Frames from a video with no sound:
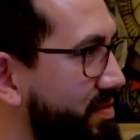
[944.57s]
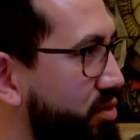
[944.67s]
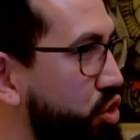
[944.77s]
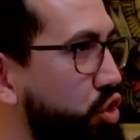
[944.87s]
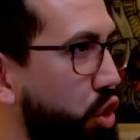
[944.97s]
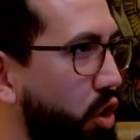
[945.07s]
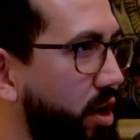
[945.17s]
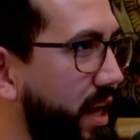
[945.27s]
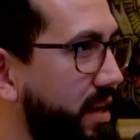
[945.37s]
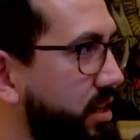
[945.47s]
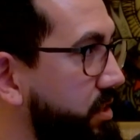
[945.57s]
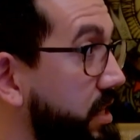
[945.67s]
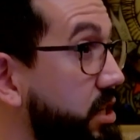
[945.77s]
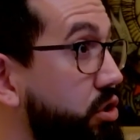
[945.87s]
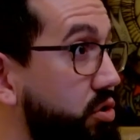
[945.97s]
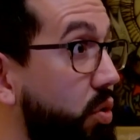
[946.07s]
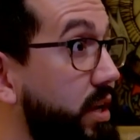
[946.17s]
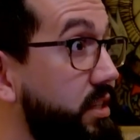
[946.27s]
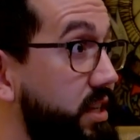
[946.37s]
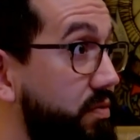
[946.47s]
journey because each story
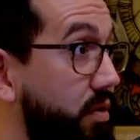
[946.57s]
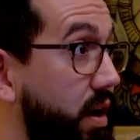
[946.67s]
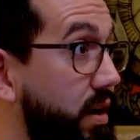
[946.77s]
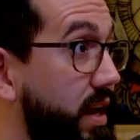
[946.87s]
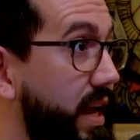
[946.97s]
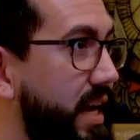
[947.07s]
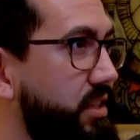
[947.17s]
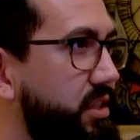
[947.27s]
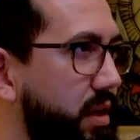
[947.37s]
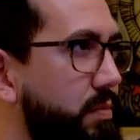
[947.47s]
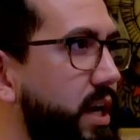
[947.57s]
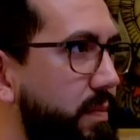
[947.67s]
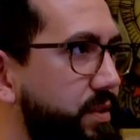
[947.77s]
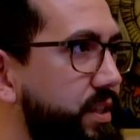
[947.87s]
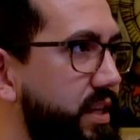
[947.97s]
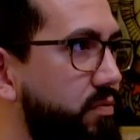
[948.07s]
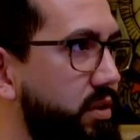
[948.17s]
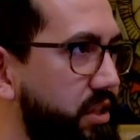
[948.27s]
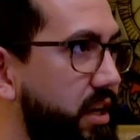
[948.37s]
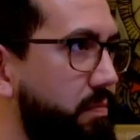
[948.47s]
is different and has sometimes a different
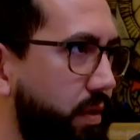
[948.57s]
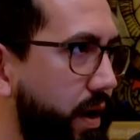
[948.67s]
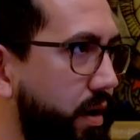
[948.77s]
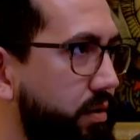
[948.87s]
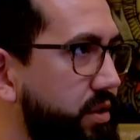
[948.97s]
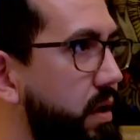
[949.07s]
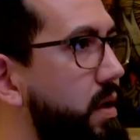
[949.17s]
set of players.